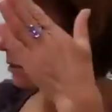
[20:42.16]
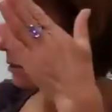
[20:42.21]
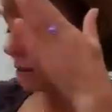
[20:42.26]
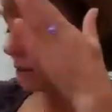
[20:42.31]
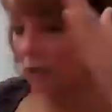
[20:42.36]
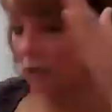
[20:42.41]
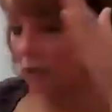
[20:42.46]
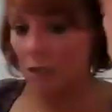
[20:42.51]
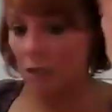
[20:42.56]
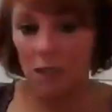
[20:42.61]

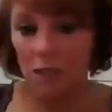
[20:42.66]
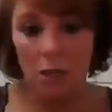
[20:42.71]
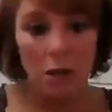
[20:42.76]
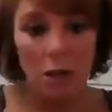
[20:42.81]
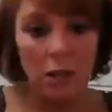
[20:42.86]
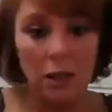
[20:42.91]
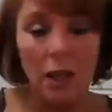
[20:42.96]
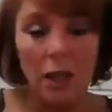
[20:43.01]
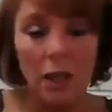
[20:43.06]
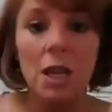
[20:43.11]
can see
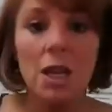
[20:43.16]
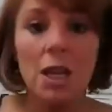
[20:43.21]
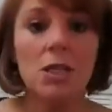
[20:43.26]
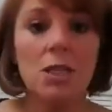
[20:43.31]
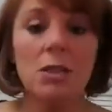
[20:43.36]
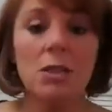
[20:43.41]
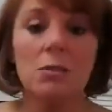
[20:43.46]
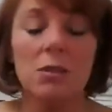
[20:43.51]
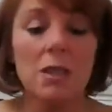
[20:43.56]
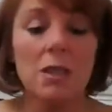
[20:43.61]
all.
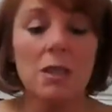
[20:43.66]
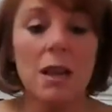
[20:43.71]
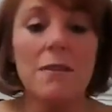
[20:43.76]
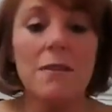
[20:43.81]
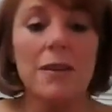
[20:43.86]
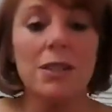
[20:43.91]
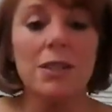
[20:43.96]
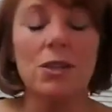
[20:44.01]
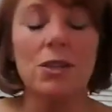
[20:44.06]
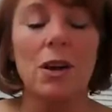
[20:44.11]
So none of
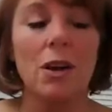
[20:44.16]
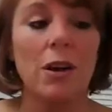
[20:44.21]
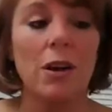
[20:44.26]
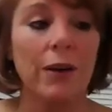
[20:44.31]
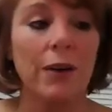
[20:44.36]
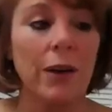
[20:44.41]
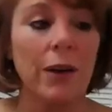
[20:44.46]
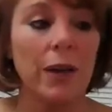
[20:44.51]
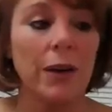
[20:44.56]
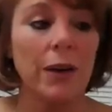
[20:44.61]
us
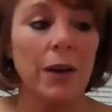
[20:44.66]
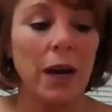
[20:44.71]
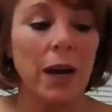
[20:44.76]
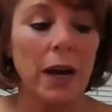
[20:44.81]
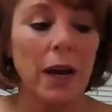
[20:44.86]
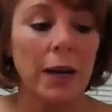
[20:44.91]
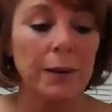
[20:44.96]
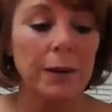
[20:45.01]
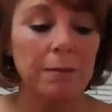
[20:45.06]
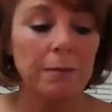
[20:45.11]
are,
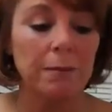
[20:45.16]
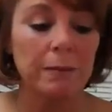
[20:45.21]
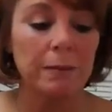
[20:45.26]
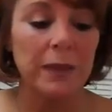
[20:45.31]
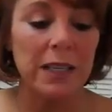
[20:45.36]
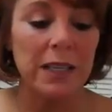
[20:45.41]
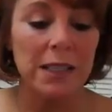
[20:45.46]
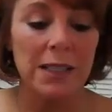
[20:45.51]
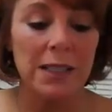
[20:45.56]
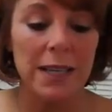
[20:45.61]
in
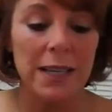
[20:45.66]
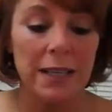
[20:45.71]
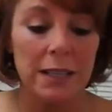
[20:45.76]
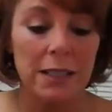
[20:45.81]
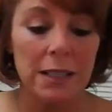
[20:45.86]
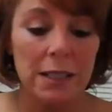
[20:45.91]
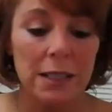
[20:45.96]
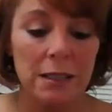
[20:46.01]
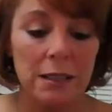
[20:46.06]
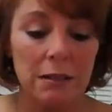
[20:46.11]
a
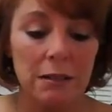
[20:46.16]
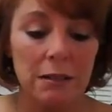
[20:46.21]
sense,